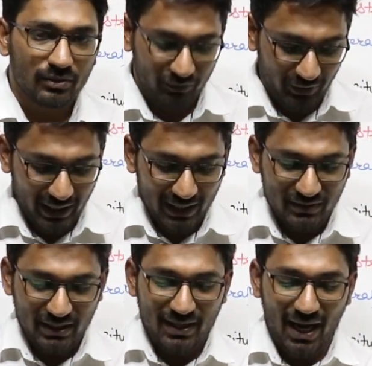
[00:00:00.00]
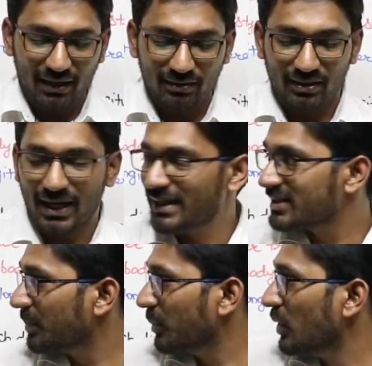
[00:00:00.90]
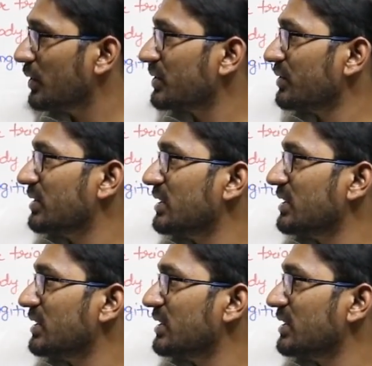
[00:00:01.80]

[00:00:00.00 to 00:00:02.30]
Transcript: We can see that, let us suppose